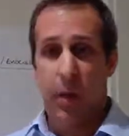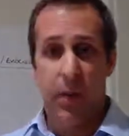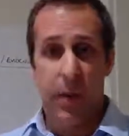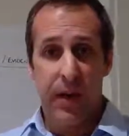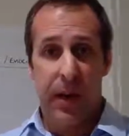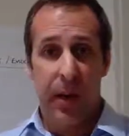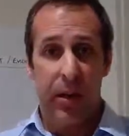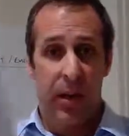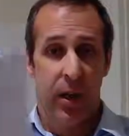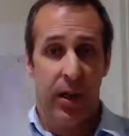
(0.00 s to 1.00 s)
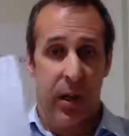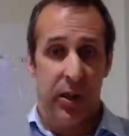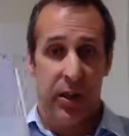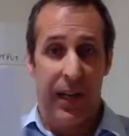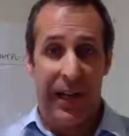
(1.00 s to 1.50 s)
might be that I
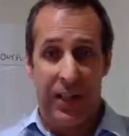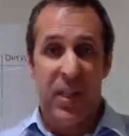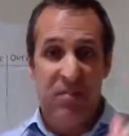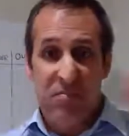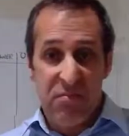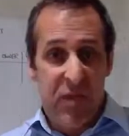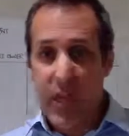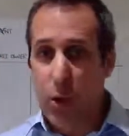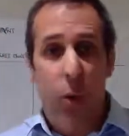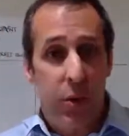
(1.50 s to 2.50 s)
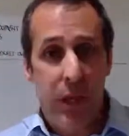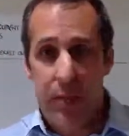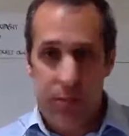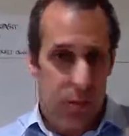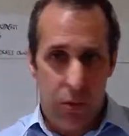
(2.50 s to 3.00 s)
select in order,
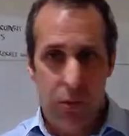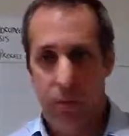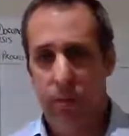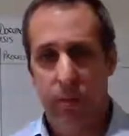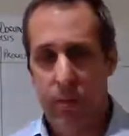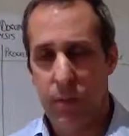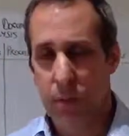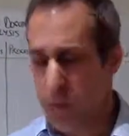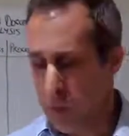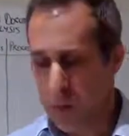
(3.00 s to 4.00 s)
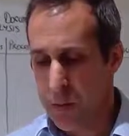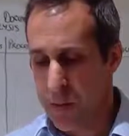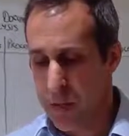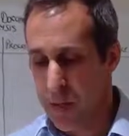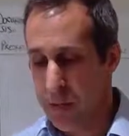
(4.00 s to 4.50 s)
or the order
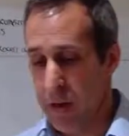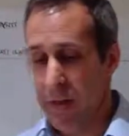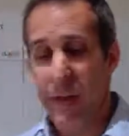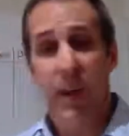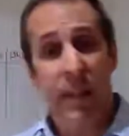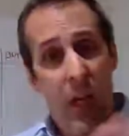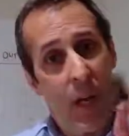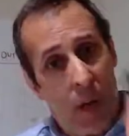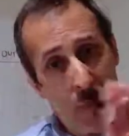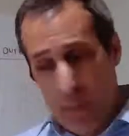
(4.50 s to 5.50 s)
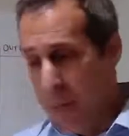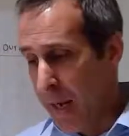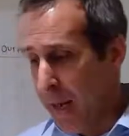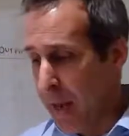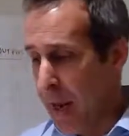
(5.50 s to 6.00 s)
is irrelevant, but
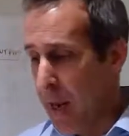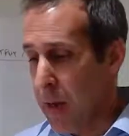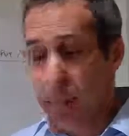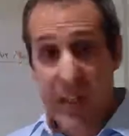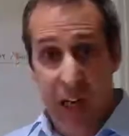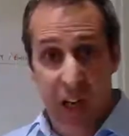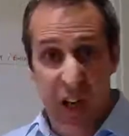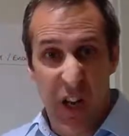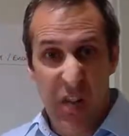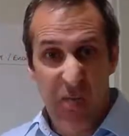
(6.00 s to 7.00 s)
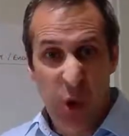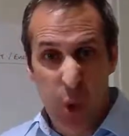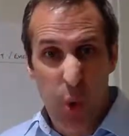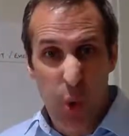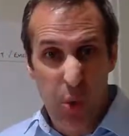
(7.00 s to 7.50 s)
pick a particular
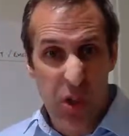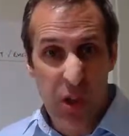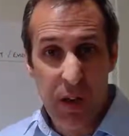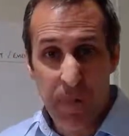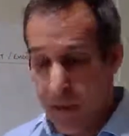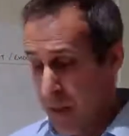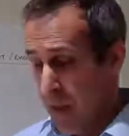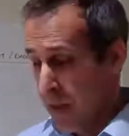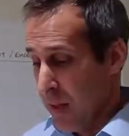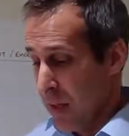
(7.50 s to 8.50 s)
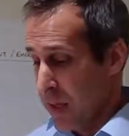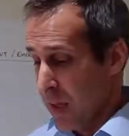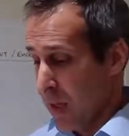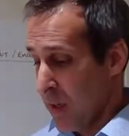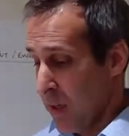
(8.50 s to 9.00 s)
clause that
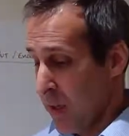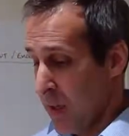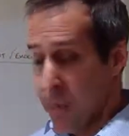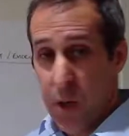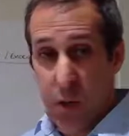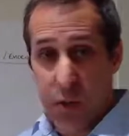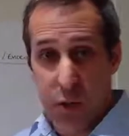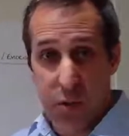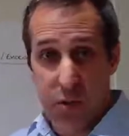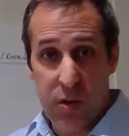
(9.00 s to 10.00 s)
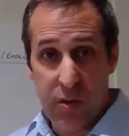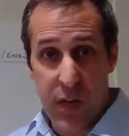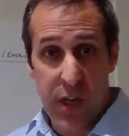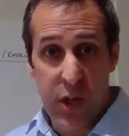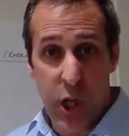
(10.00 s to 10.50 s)
I'm going to
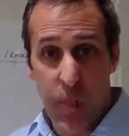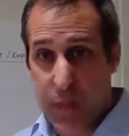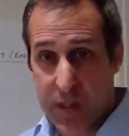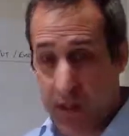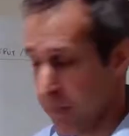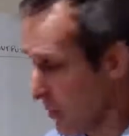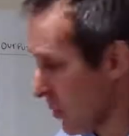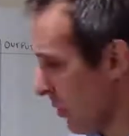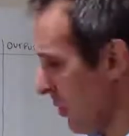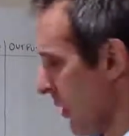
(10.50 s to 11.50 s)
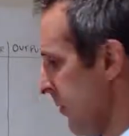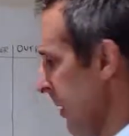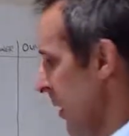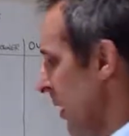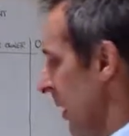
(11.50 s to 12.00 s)
interpret. So
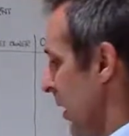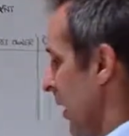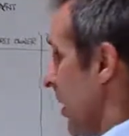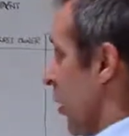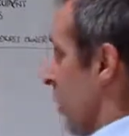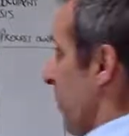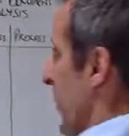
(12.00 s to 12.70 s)
it could